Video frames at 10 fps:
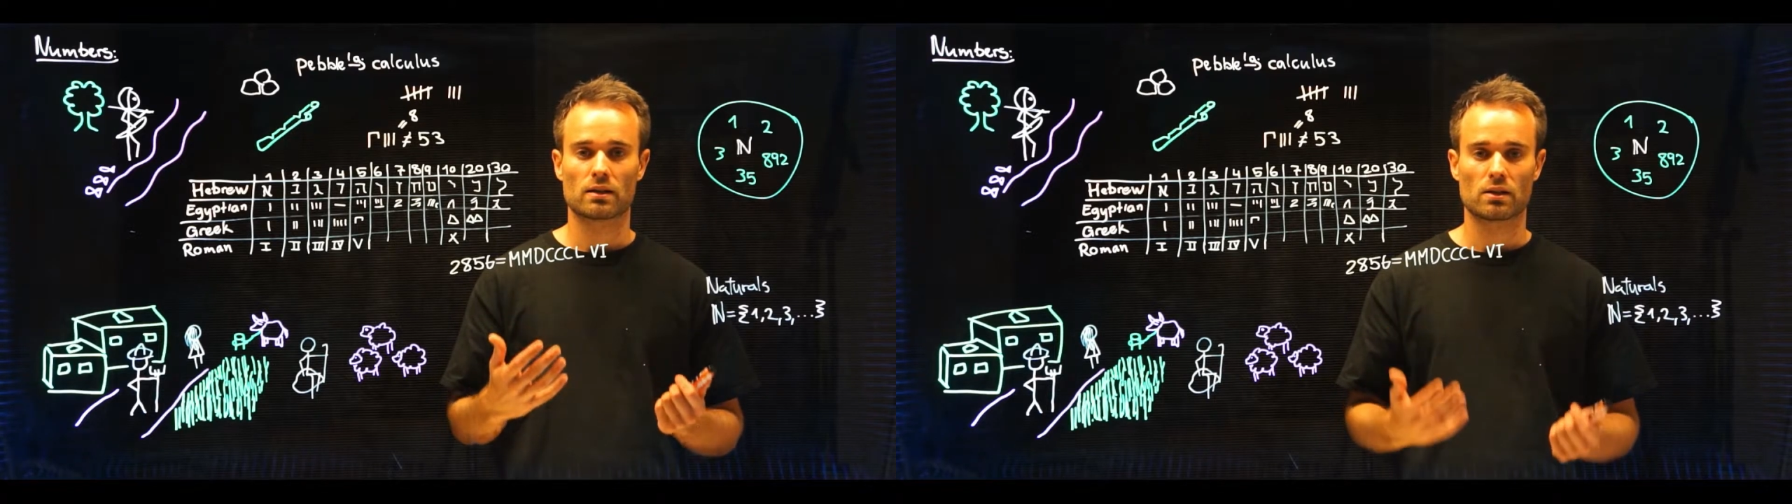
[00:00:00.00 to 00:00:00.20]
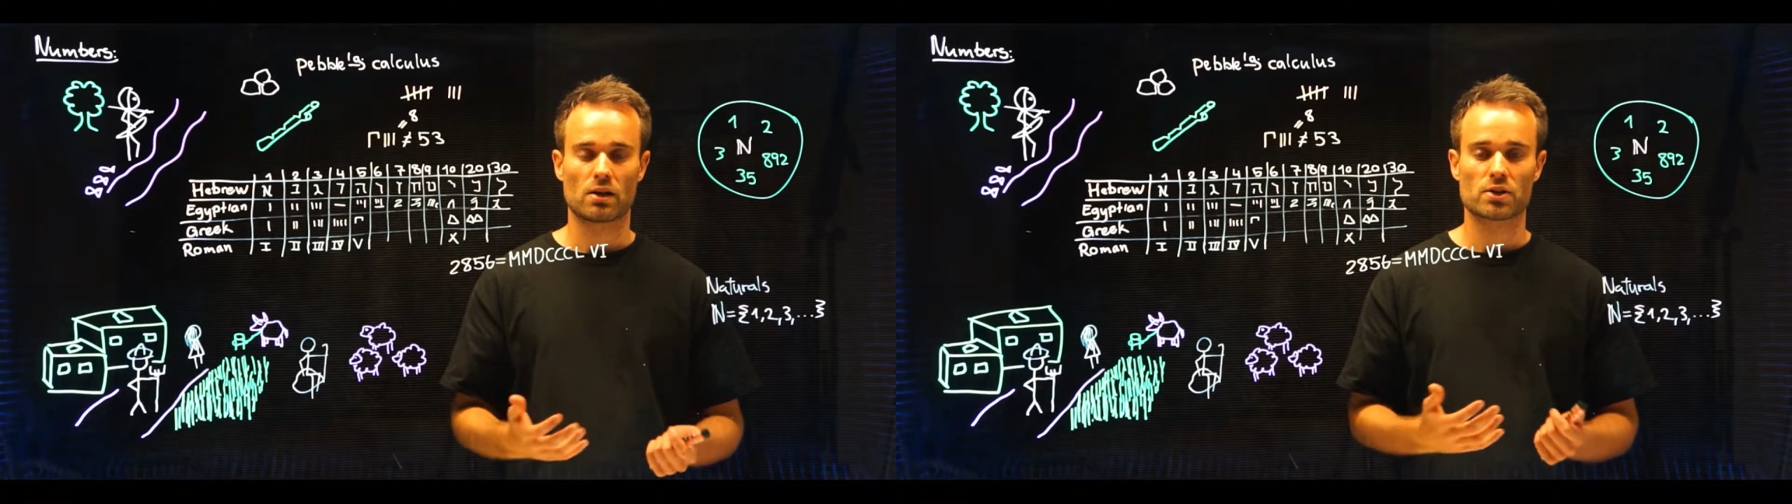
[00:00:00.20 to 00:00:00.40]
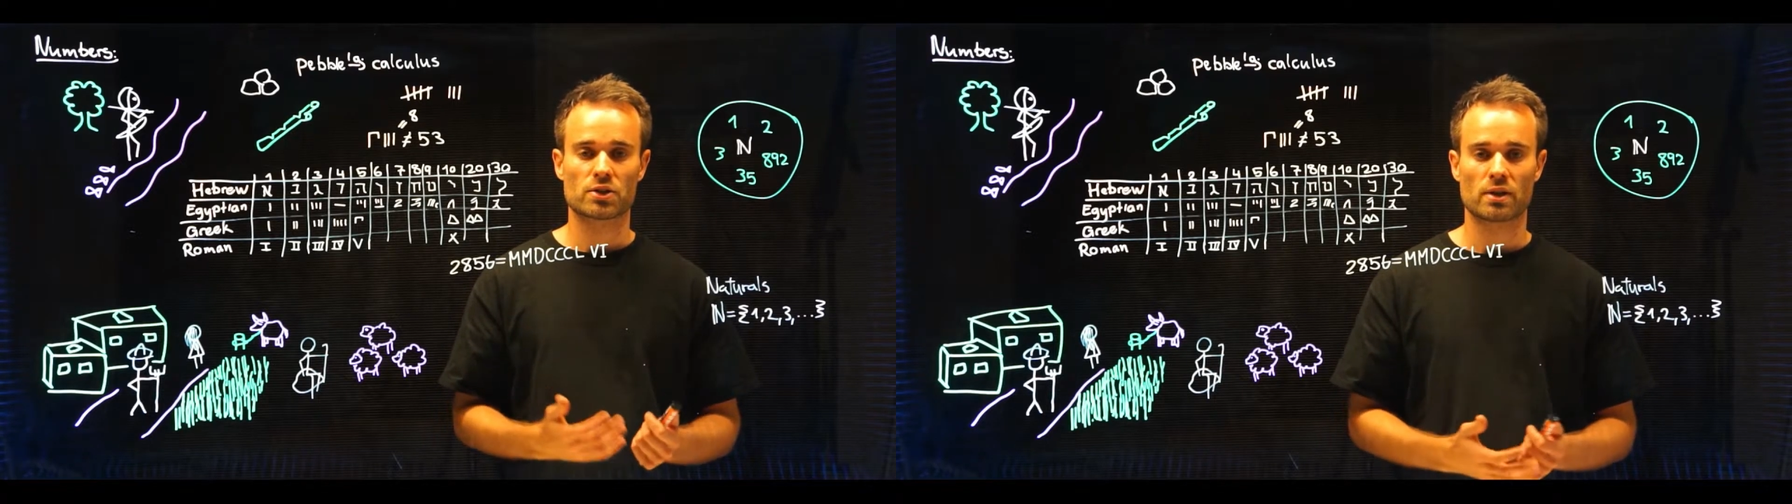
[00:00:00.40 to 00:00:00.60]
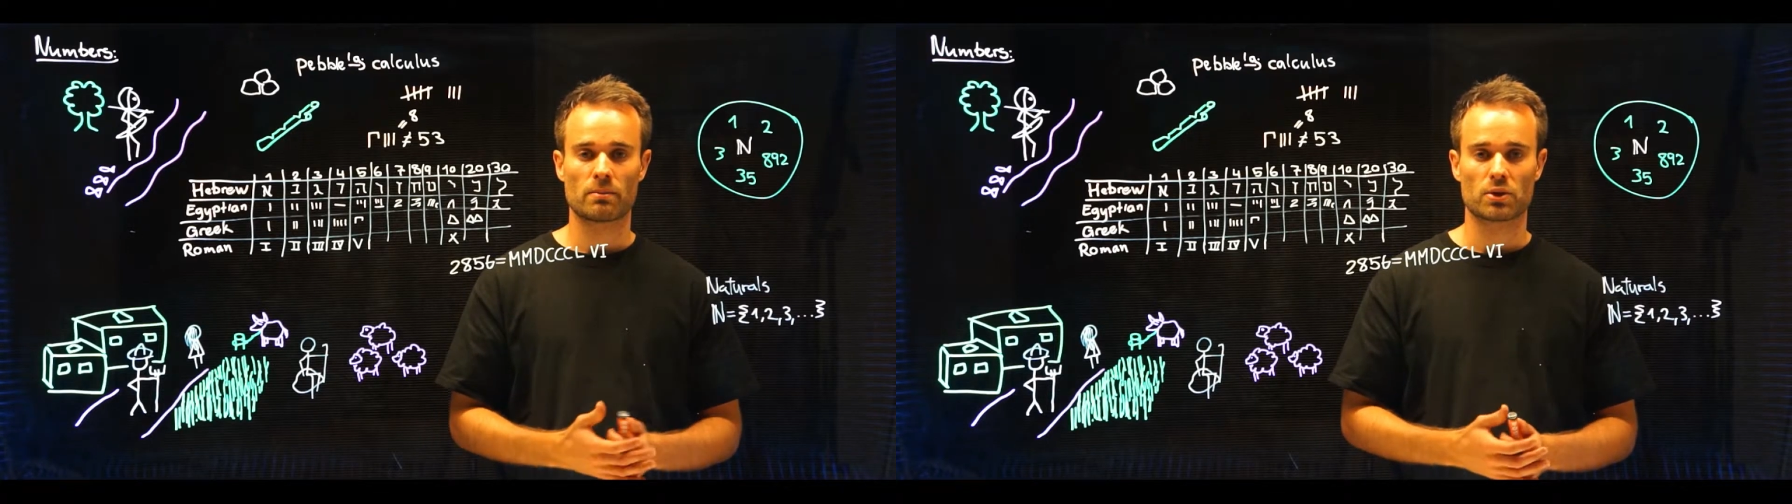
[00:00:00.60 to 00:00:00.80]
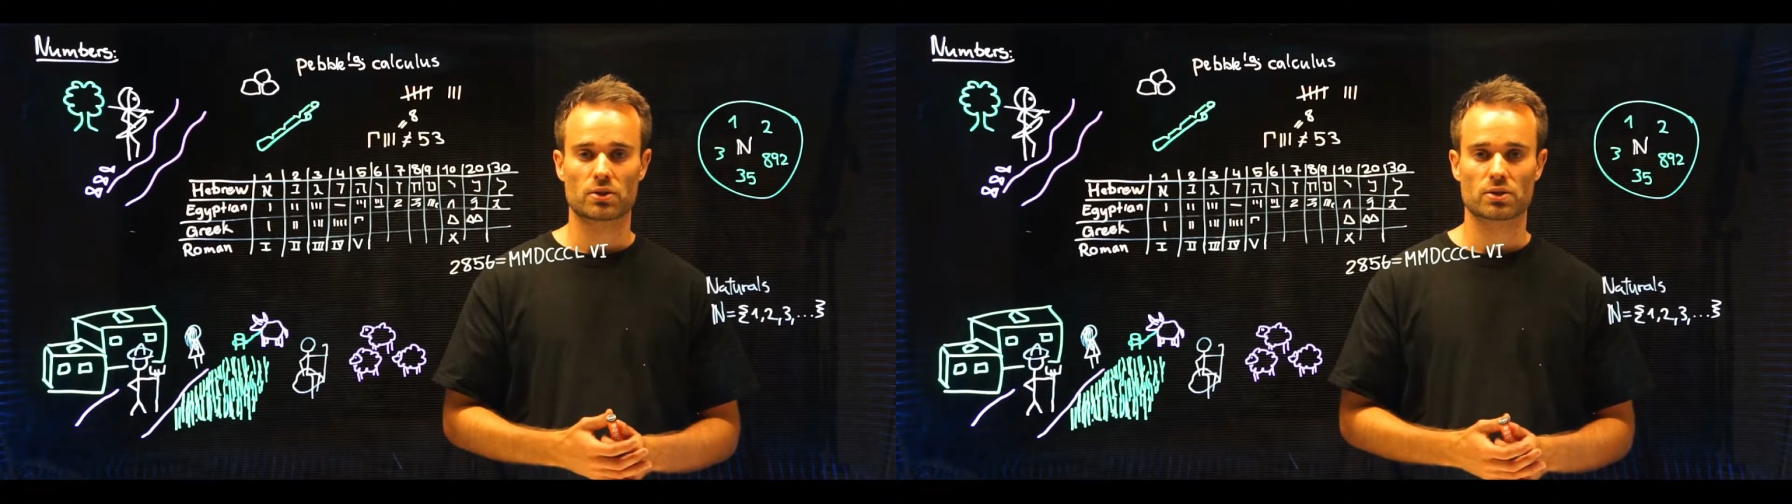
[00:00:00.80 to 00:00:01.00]
large
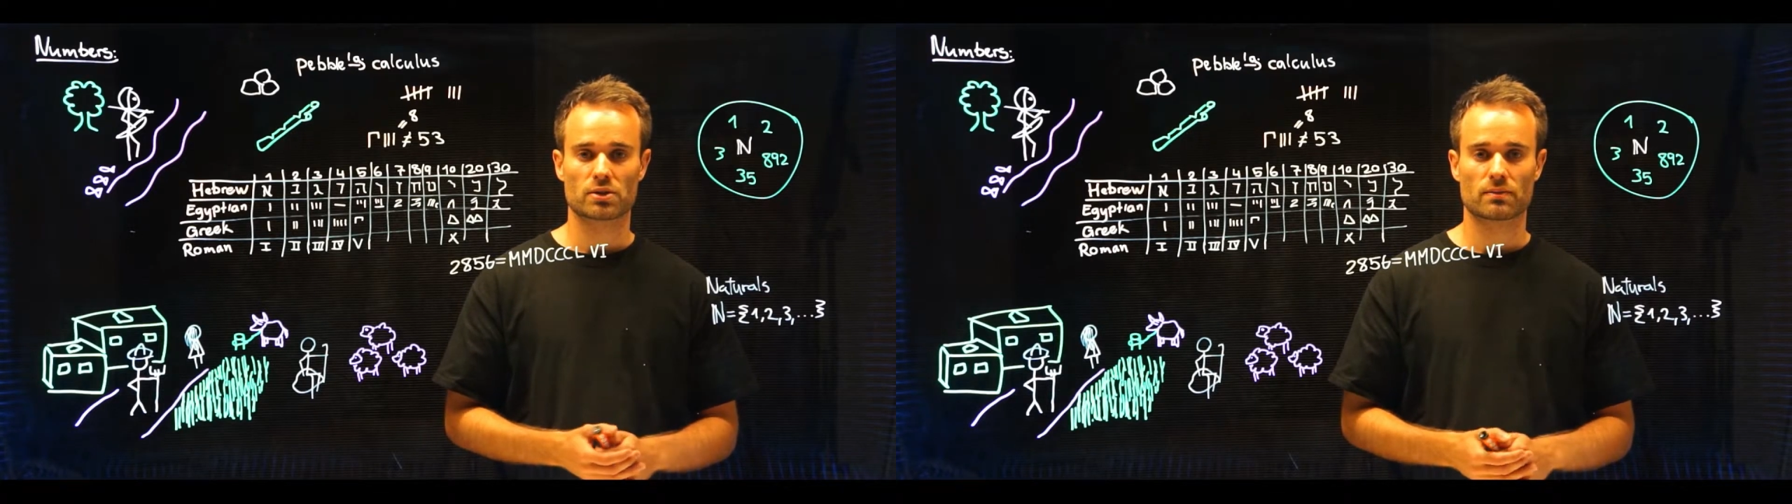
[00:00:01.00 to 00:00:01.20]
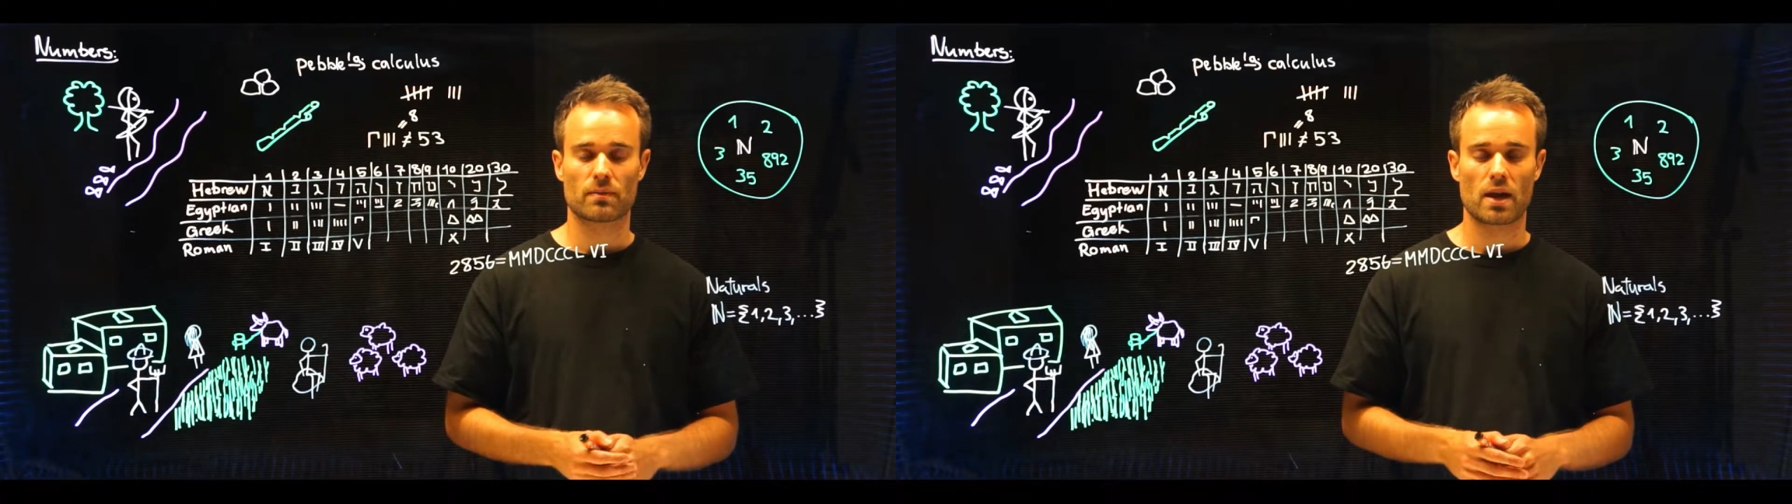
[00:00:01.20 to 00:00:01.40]
numbers.